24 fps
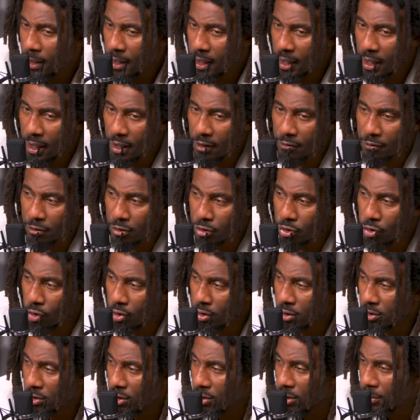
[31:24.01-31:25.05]
And he for
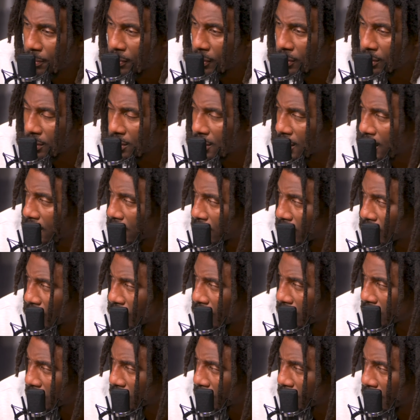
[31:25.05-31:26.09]
sure deserves to be on the team, no
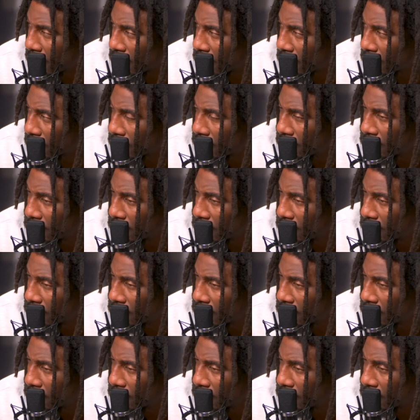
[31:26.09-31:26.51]
question about it.